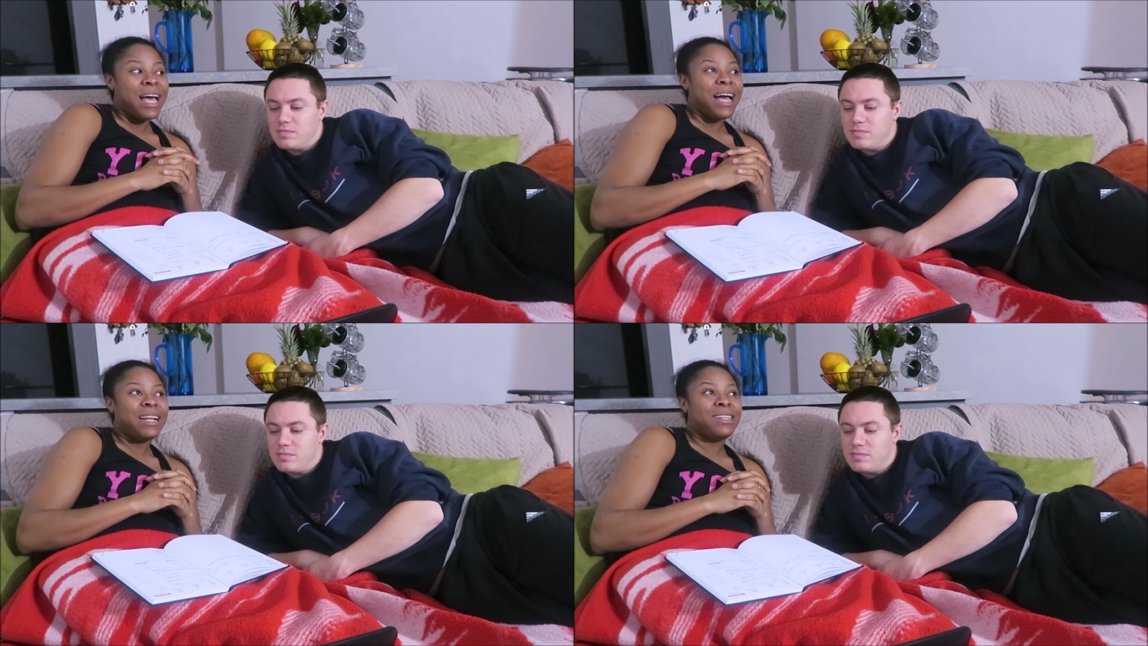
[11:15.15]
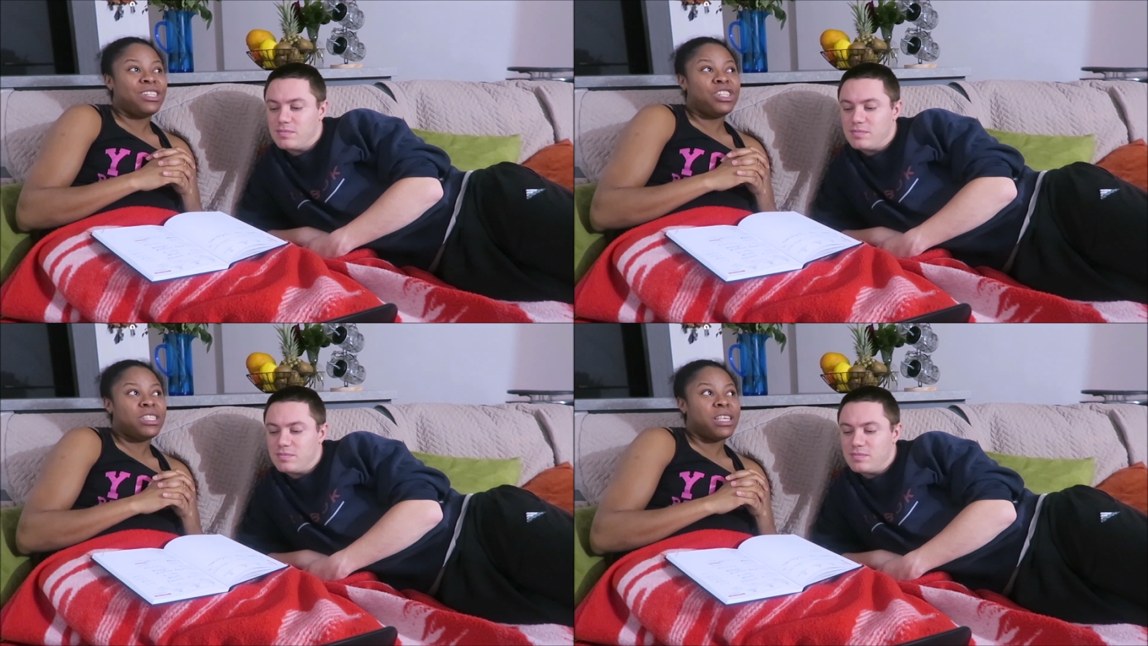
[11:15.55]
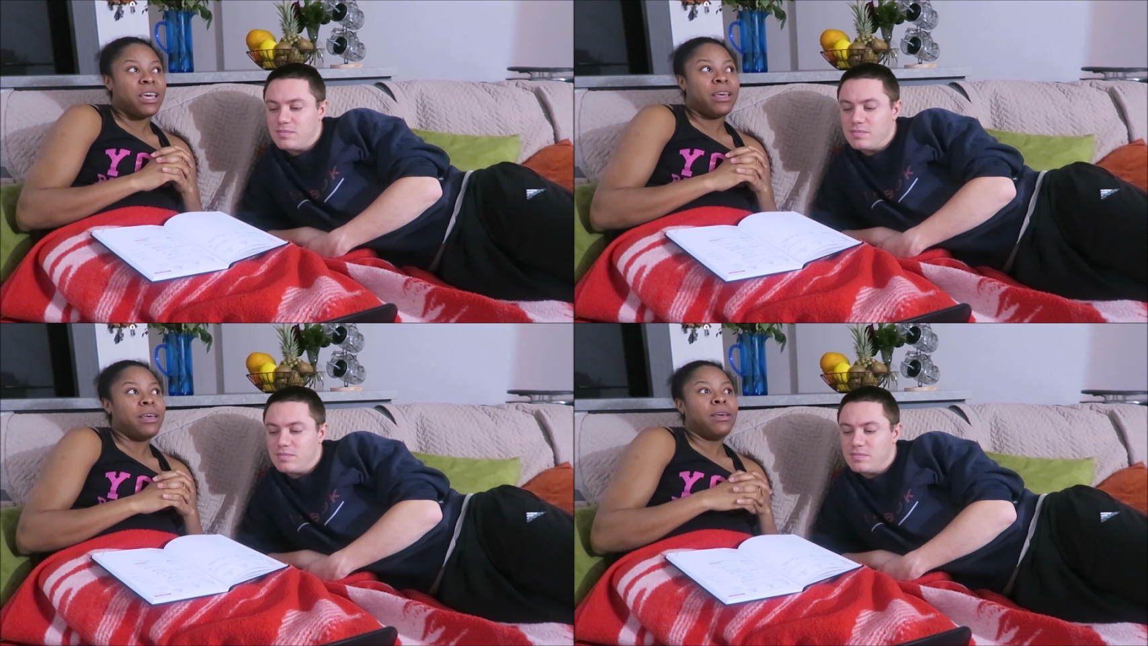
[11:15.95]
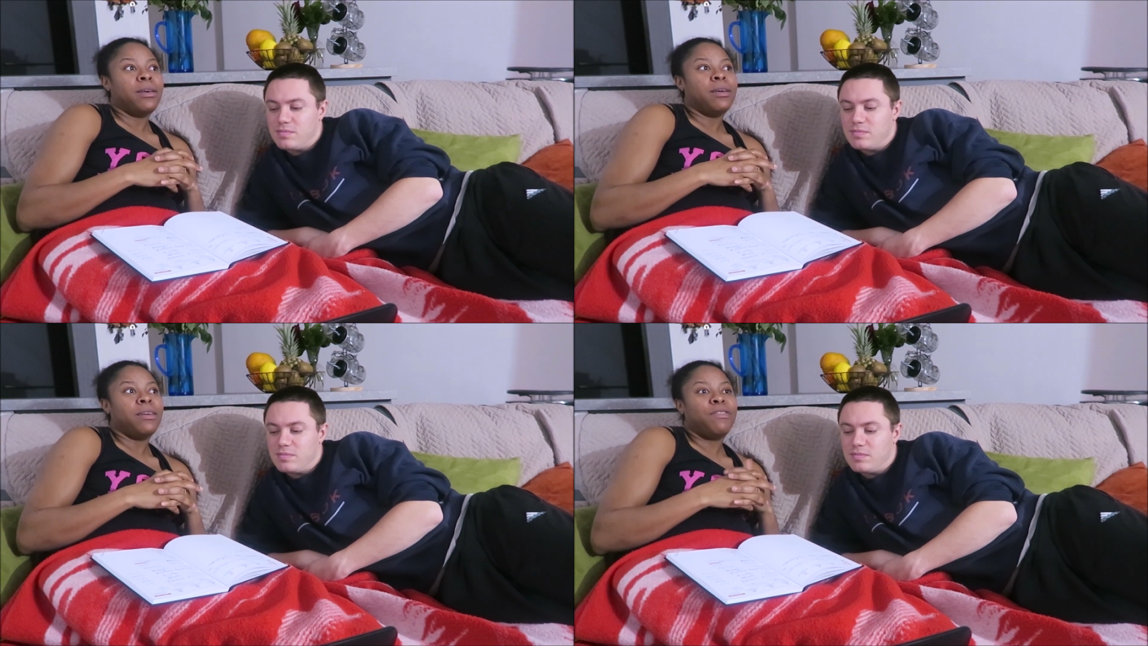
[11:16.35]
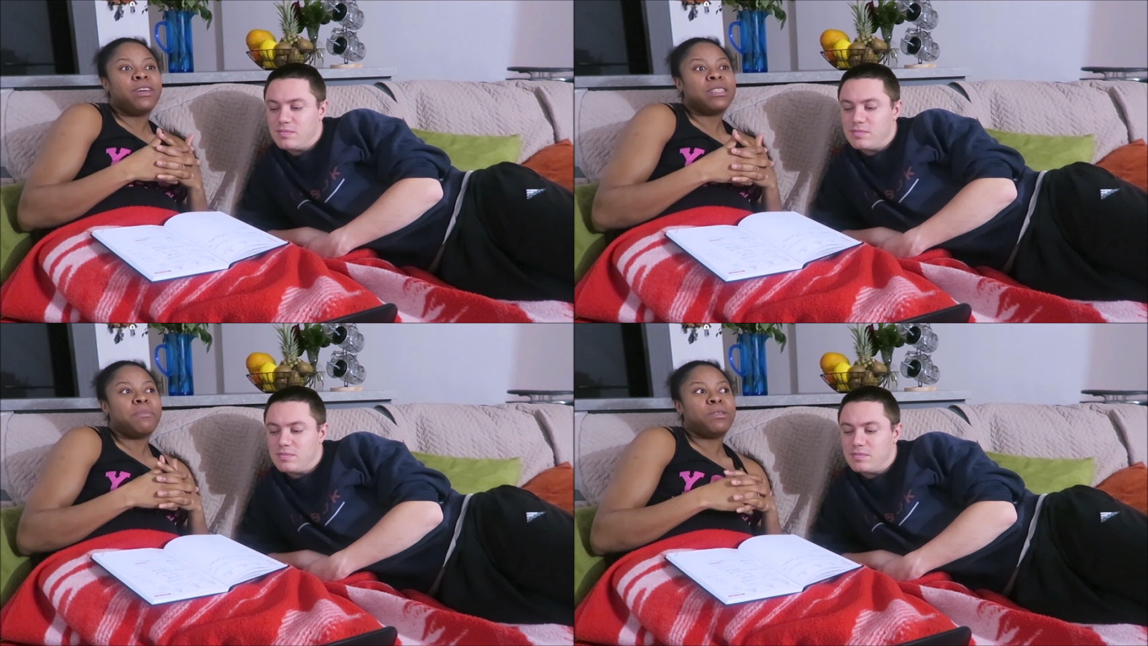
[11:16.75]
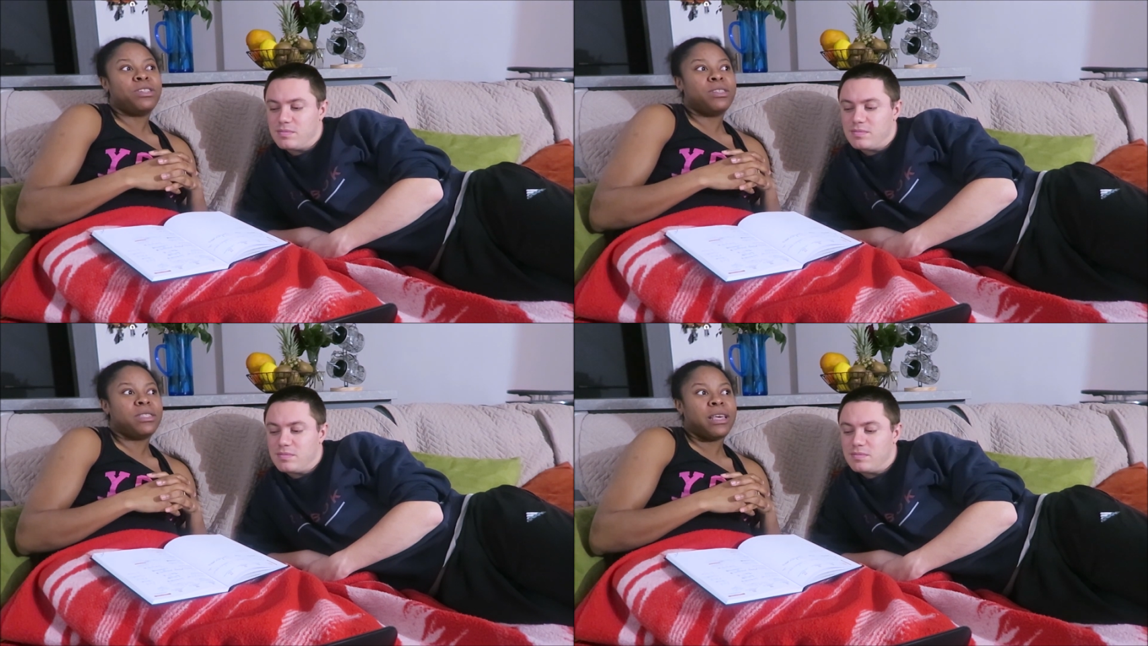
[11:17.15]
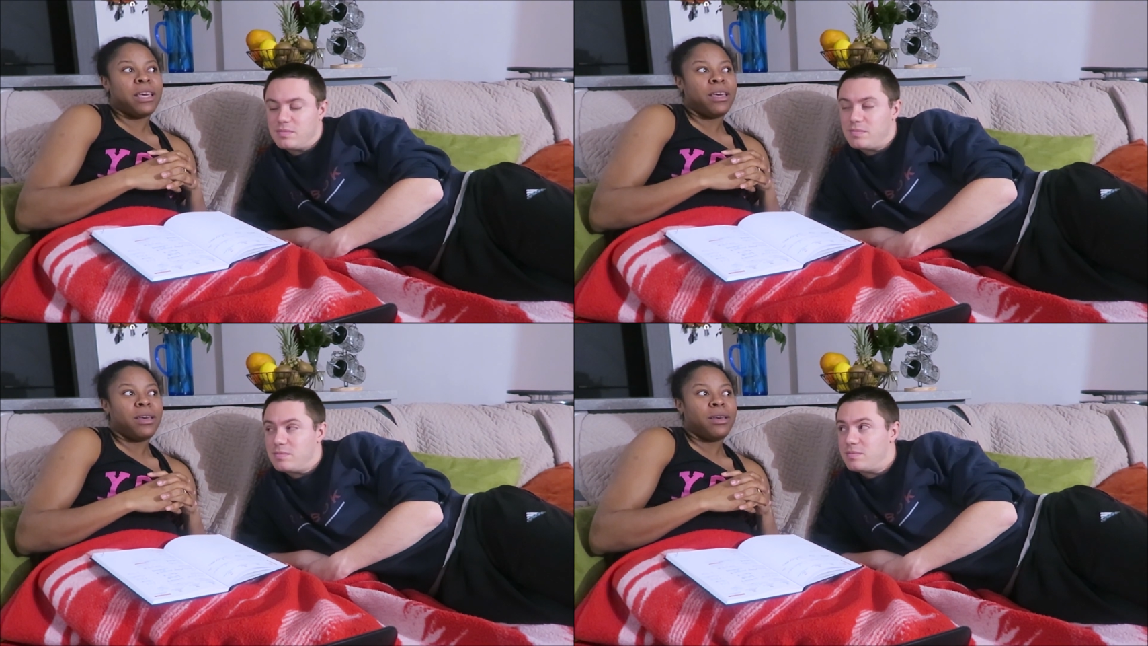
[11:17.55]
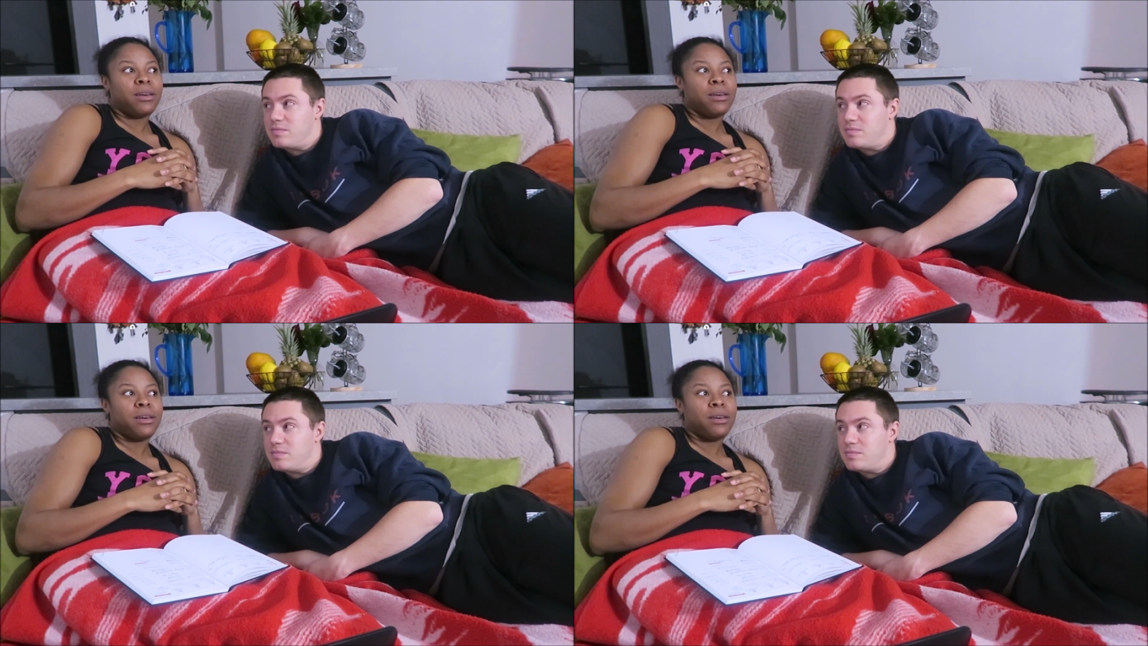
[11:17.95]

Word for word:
Speaker 1: And she said, for example, she said,